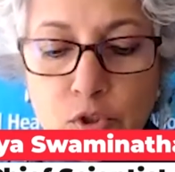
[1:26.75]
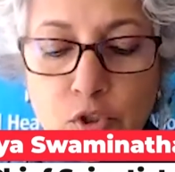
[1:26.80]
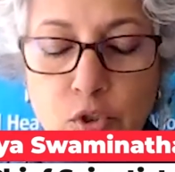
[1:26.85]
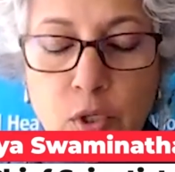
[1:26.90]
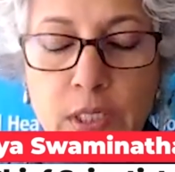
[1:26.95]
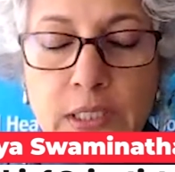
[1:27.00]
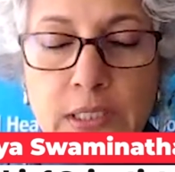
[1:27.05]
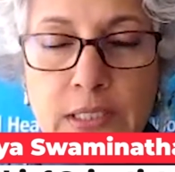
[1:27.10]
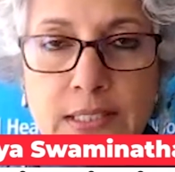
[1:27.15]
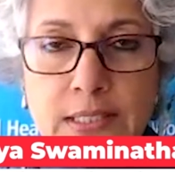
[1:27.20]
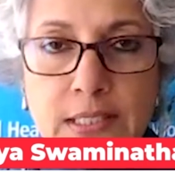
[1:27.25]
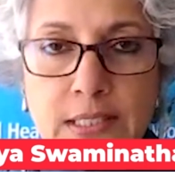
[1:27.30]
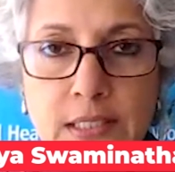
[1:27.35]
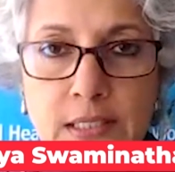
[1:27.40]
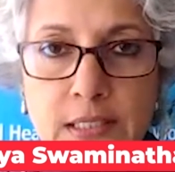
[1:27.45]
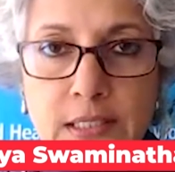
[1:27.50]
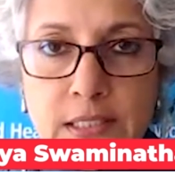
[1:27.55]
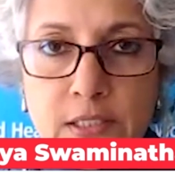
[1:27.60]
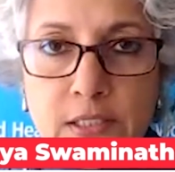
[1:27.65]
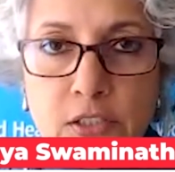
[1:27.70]
join his
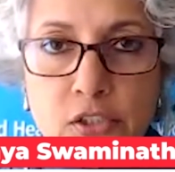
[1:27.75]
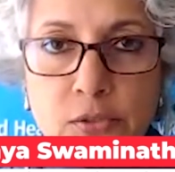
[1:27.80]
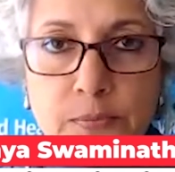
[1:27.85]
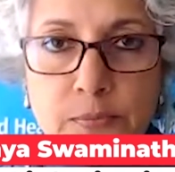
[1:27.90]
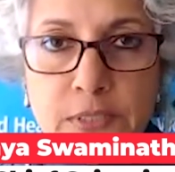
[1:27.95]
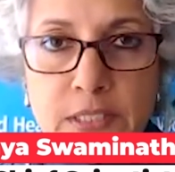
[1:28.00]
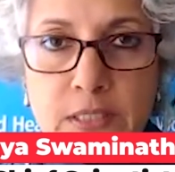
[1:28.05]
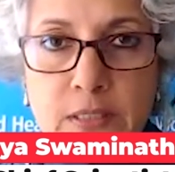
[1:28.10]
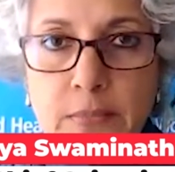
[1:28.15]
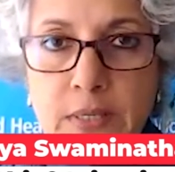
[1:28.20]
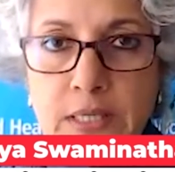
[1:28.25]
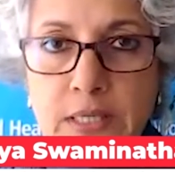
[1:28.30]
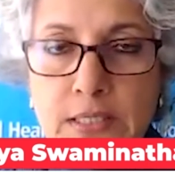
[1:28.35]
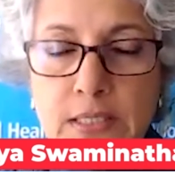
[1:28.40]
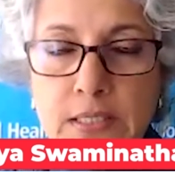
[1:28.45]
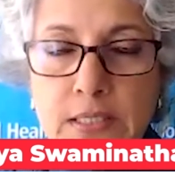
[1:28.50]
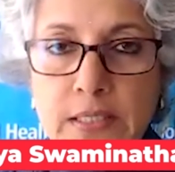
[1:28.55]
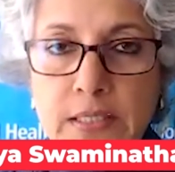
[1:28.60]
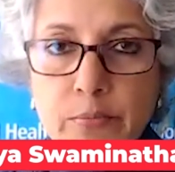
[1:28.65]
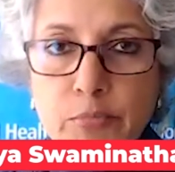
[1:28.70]
senior leadership team as
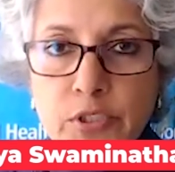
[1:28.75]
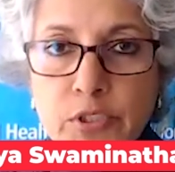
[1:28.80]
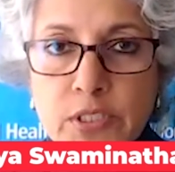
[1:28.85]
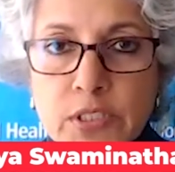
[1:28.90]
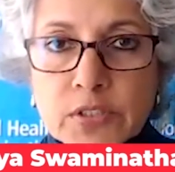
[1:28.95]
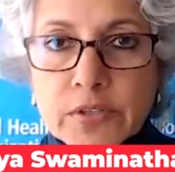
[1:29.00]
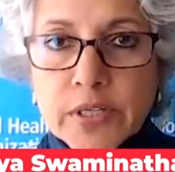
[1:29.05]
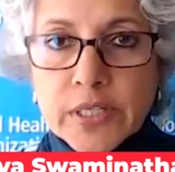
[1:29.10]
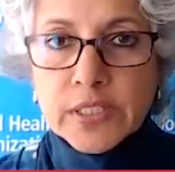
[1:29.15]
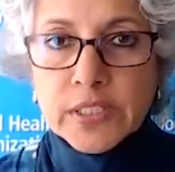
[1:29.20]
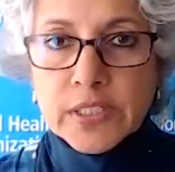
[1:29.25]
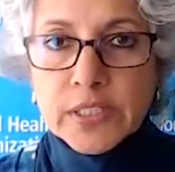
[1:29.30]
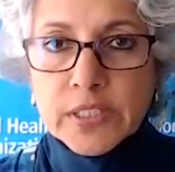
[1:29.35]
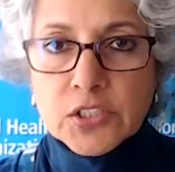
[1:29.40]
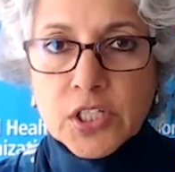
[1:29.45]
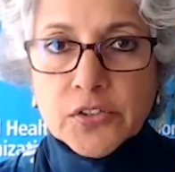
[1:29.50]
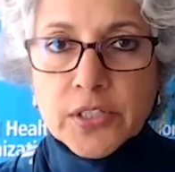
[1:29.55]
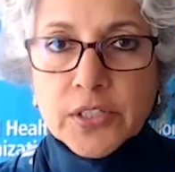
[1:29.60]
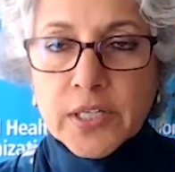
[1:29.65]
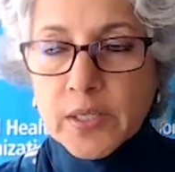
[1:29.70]
the Deputy Director
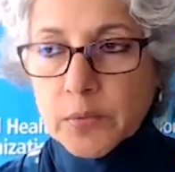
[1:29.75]
General.